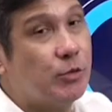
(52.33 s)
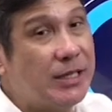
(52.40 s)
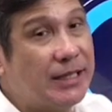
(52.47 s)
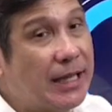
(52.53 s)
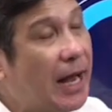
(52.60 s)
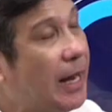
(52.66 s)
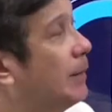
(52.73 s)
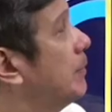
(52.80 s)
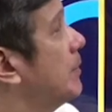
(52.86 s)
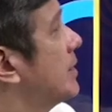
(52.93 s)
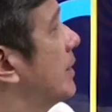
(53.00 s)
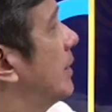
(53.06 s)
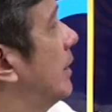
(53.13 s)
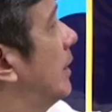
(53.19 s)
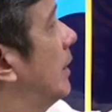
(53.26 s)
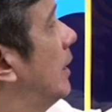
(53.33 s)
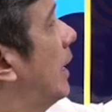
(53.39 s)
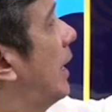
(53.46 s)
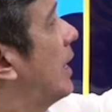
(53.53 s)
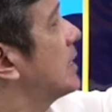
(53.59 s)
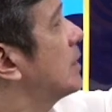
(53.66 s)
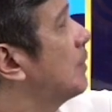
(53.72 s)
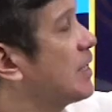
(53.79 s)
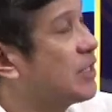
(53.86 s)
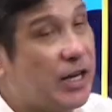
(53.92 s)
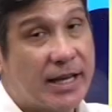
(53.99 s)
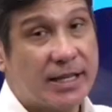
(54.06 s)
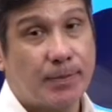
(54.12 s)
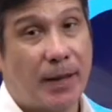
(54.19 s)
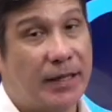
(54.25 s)
3 times as much
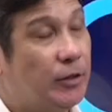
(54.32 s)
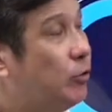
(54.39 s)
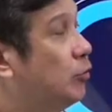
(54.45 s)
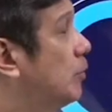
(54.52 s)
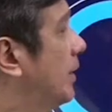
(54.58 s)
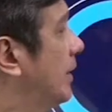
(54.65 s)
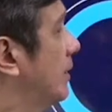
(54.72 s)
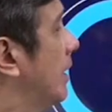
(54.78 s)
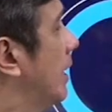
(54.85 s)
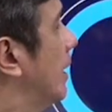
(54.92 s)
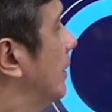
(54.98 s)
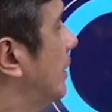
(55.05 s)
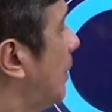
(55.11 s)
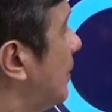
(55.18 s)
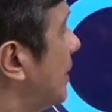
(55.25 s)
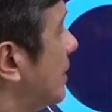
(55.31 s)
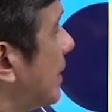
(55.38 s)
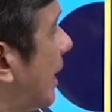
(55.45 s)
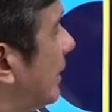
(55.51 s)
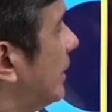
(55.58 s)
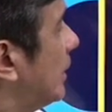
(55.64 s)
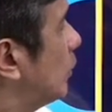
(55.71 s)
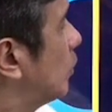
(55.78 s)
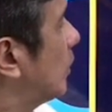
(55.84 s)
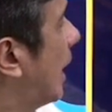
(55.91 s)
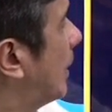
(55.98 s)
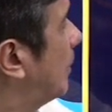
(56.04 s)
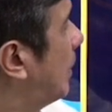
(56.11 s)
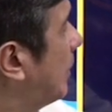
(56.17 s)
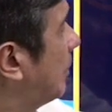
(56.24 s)
as Spider-Woman. That means I need to
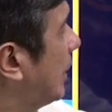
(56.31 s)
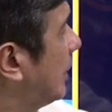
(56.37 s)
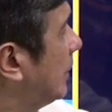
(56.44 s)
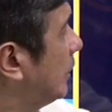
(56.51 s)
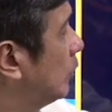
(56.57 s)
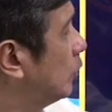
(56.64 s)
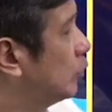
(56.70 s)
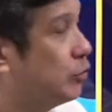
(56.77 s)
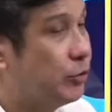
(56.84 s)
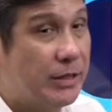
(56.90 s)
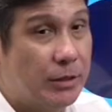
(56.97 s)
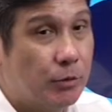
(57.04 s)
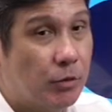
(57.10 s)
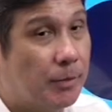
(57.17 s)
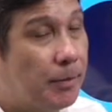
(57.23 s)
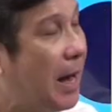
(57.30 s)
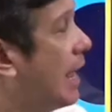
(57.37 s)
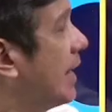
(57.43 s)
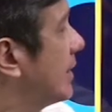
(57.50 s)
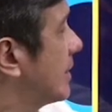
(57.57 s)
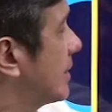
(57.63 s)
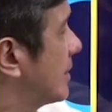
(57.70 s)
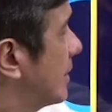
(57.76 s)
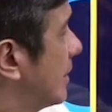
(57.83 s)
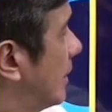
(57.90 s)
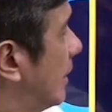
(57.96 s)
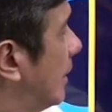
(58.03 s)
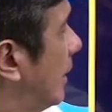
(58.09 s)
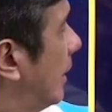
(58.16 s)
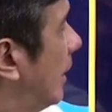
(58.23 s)
cut Batman into 3 equal parts.
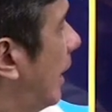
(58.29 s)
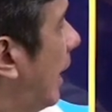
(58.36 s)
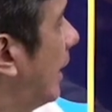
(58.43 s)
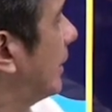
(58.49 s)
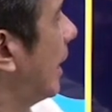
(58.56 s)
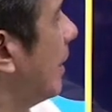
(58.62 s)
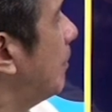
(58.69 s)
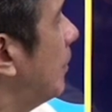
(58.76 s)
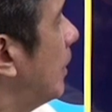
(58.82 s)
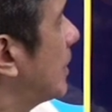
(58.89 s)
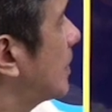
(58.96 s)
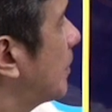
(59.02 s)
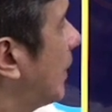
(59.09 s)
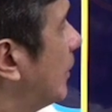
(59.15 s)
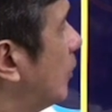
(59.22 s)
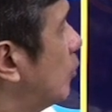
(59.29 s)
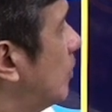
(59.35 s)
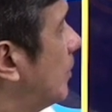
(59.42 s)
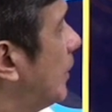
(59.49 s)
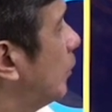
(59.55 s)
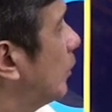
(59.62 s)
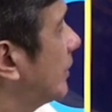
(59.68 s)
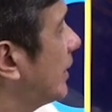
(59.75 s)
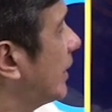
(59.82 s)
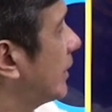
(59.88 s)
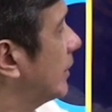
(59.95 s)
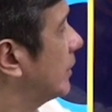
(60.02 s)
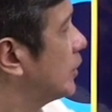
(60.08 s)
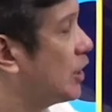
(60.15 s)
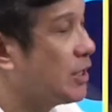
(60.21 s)
And then Spider-Woman will
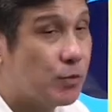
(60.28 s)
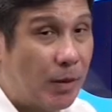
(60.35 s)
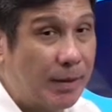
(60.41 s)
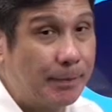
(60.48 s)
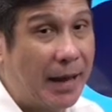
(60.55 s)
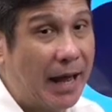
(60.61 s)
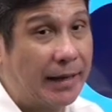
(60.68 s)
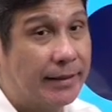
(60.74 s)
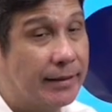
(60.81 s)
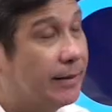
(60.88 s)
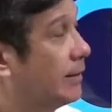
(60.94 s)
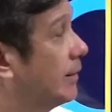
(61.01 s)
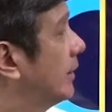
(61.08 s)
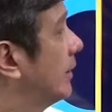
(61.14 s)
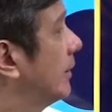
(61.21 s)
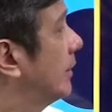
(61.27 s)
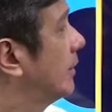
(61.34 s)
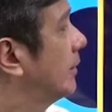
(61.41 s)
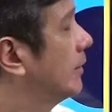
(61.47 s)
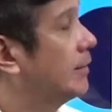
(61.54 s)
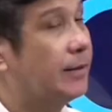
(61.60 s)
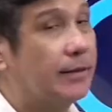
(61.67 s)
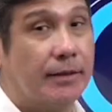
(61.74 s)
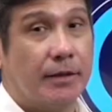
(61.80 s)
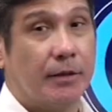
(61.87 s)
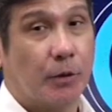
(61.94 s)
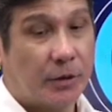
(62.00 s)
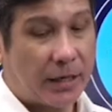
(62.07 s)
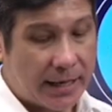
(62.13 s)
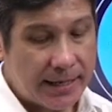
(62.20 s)
take just 1 part.
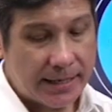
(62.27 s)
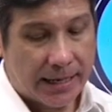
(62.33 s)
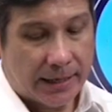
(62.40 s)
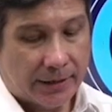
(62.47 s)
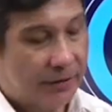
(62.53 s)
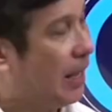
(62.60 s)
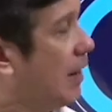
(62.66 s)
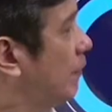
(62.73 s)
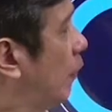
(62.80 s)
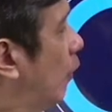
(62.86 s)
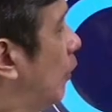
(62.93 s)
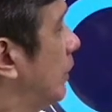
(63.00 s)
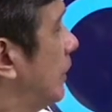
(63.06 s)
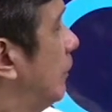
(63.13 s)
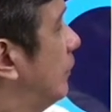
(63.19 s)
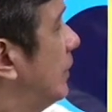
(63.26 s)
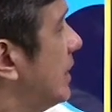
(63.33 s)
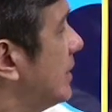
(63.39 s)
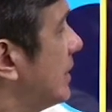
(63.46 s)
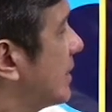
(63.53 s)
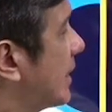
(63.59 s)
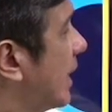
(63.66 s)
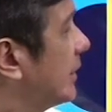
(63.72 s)
Okay? Therefore, if this is